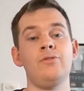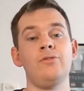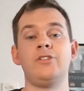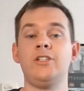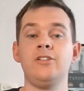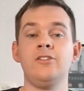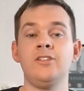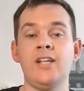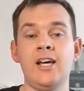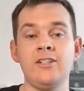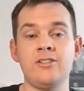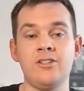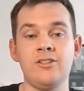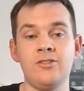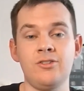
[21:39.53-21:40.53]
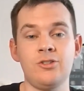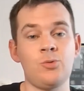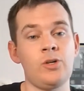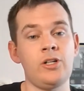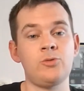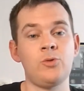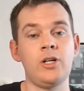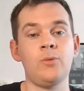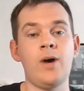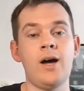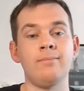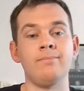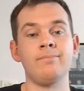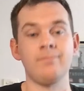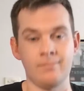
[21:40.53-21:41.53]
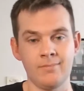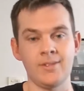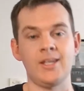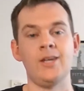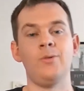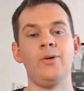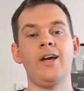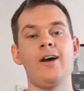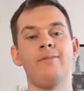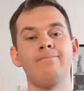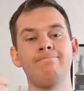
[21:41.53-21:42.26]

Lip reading: Steeler Nation 2021. Here we go.